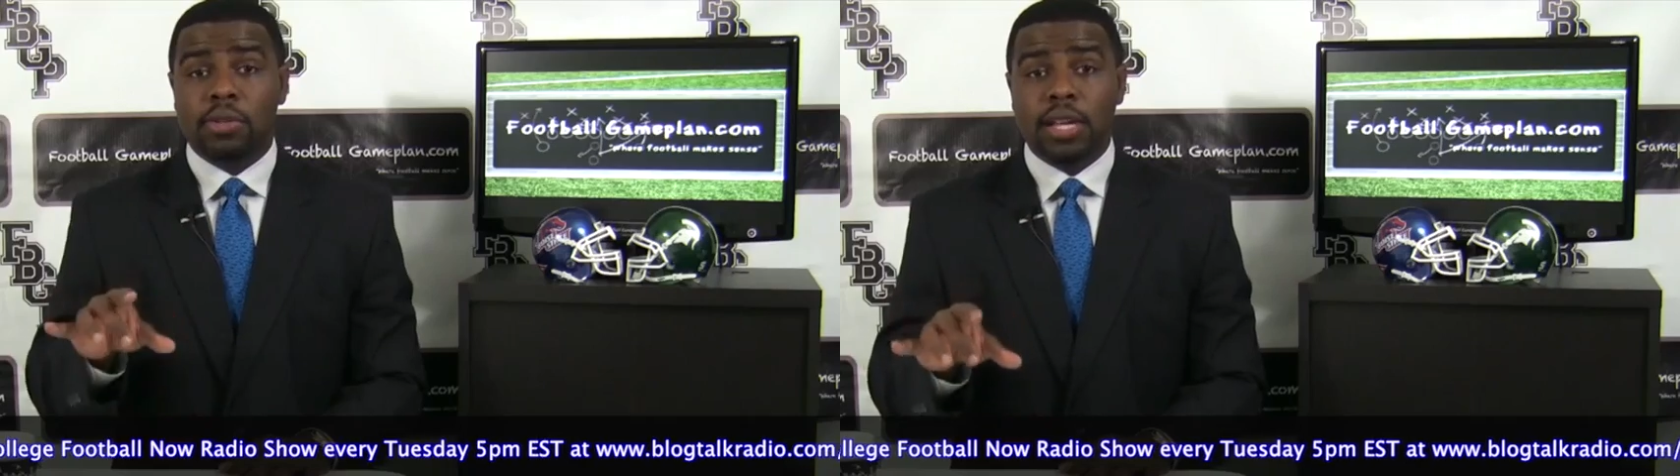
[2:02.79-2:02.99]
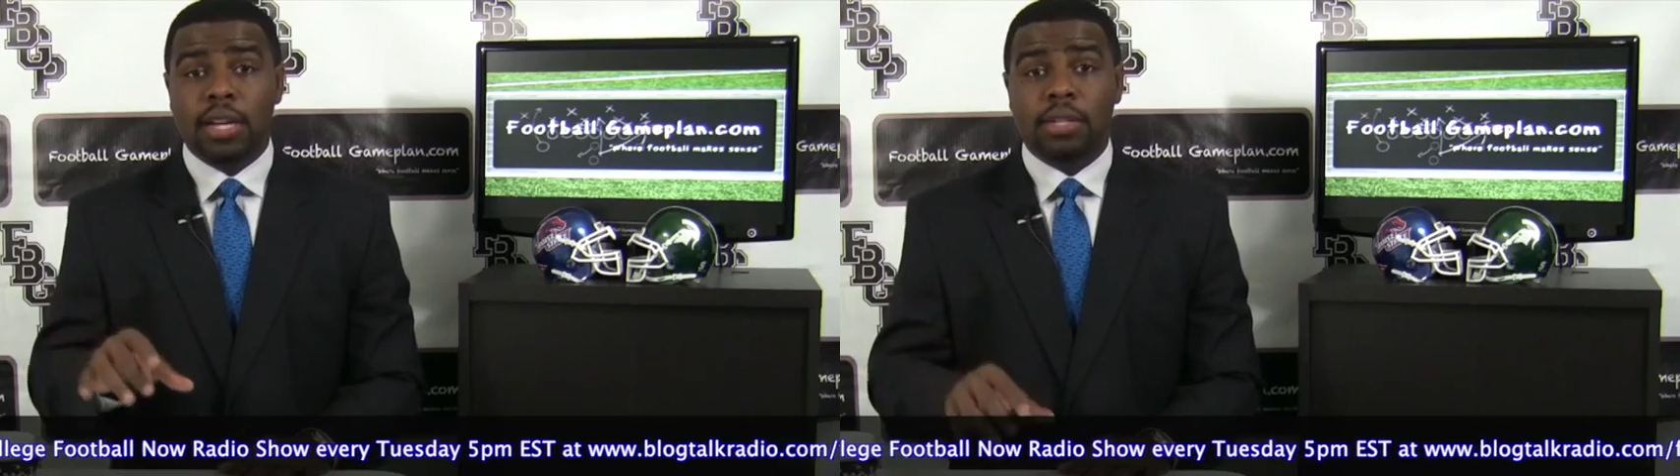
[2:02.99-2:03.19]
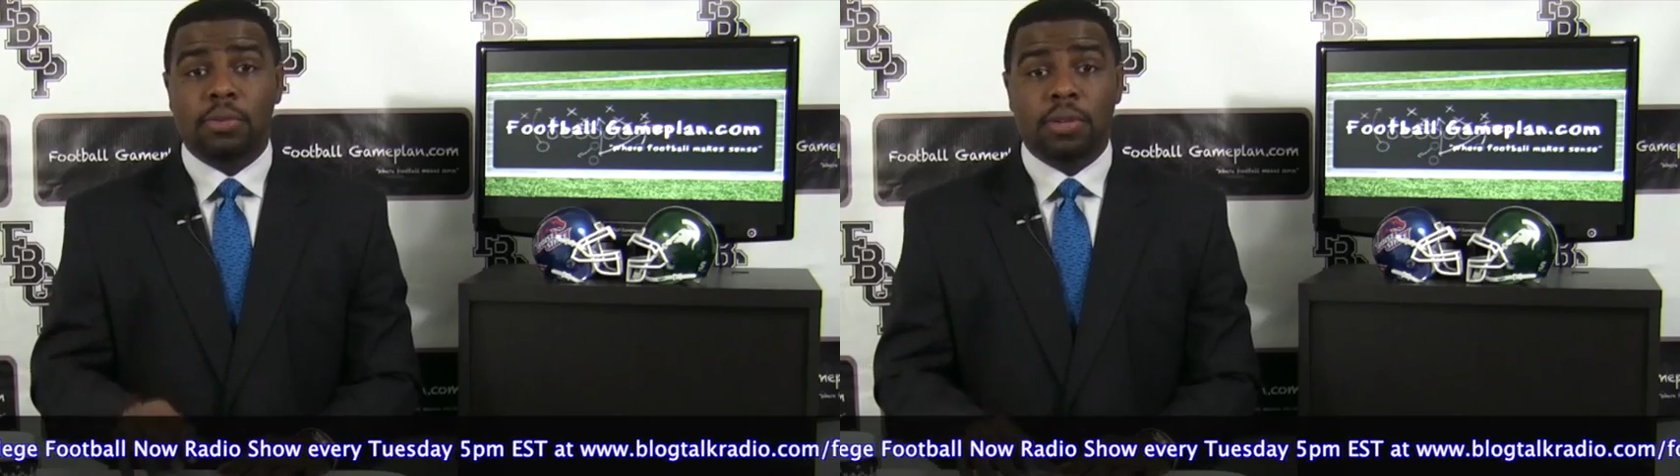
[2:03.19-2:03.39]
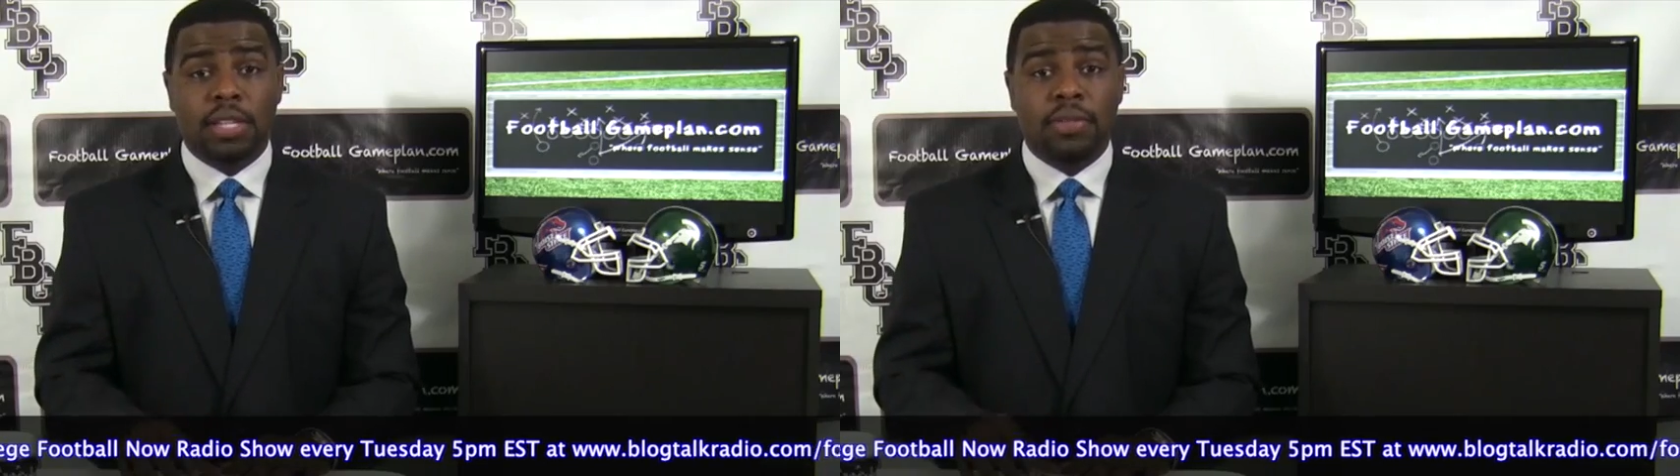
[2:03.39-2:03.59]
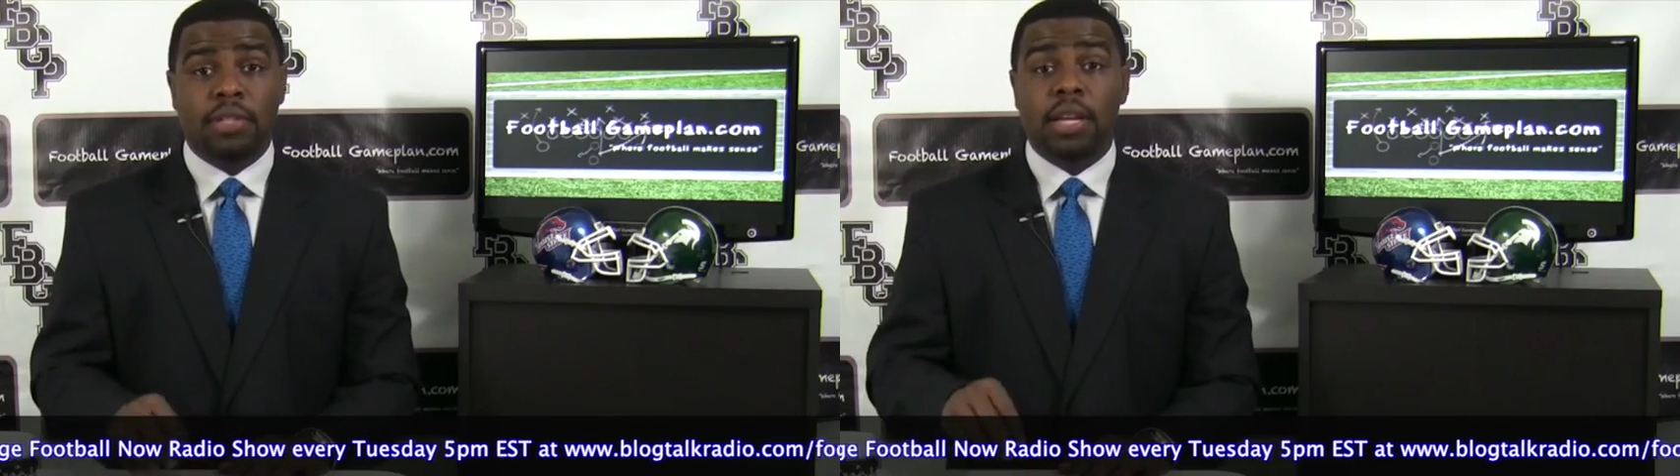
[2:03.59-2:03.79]
those talented
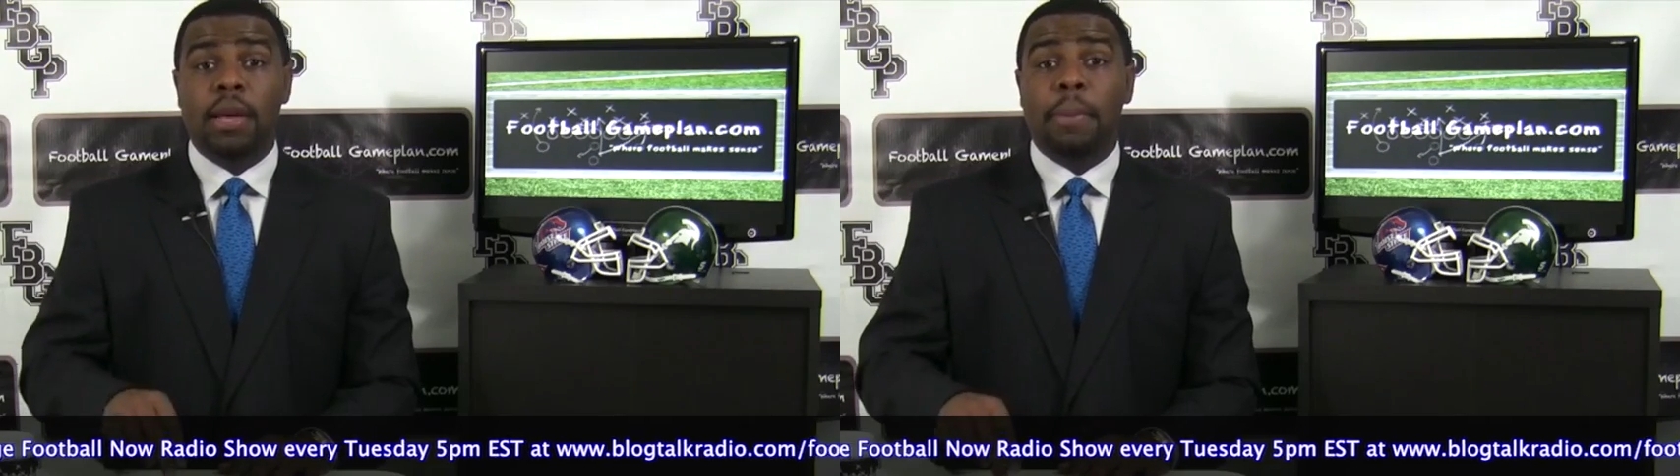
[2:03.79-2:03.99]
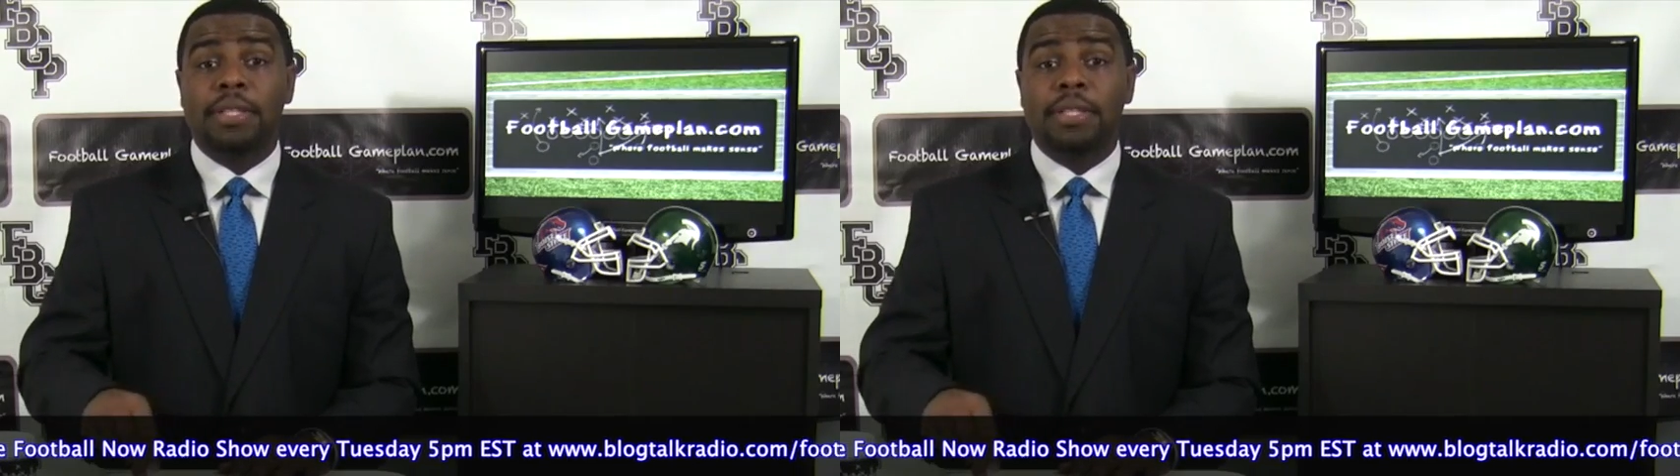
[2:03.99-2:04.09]
receivers, in